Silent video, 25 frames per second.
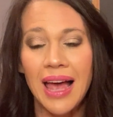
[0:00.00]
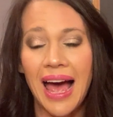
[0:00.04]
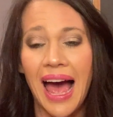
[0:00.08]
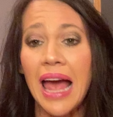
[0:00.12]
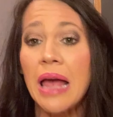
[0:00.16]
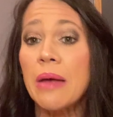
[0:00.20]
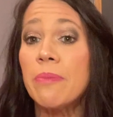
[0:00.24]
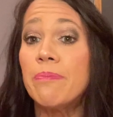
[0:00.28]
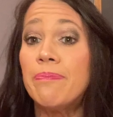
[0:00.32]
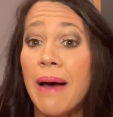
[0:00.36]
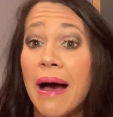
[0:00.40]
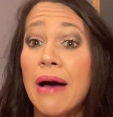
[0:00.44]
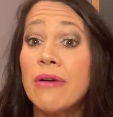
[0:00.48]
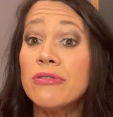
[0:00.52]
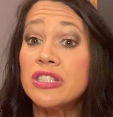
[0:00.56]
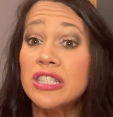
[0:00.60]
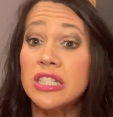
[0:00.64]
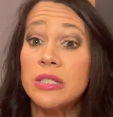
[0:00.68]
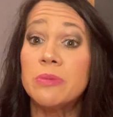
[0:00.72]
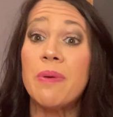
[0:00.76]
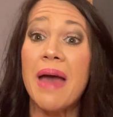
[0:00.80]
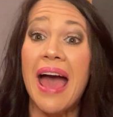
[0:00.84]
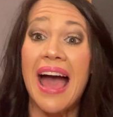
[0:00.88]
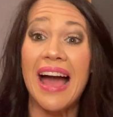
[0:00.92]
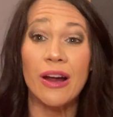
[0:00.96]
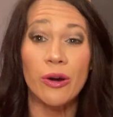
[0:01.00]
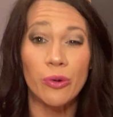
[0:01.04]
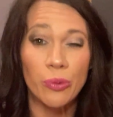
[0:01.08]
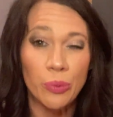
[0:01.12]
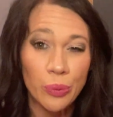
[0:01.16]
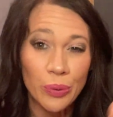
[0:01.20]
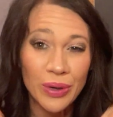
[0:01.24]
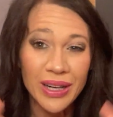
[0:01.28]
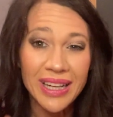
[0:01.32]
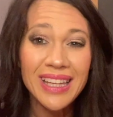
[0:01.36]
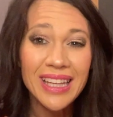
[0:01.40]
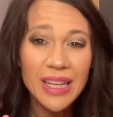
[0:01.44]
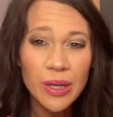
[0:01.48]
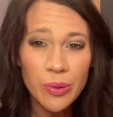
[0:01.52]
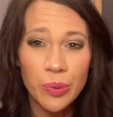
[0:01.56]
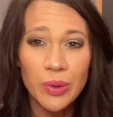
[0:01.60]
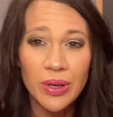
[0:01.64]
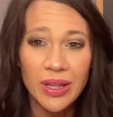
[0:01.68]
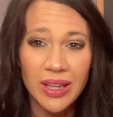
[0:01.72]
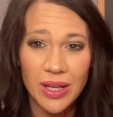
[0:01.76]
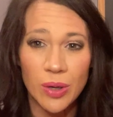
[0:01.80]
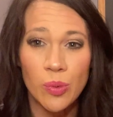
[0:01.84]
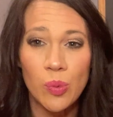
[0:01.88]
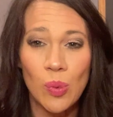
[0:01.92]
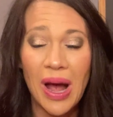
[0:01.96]
I bounced back really,
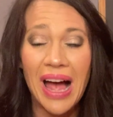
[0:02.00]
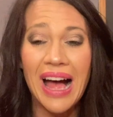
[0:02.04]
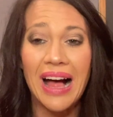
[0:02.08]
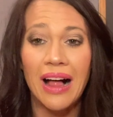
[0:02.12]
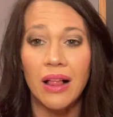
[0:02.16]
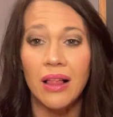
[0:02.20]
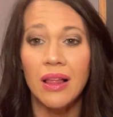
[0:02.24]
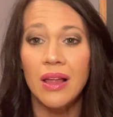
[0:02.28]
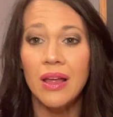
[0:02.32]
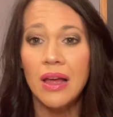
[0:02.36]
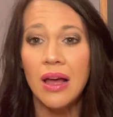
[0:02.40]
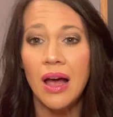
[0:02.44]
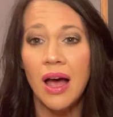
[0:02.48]
really well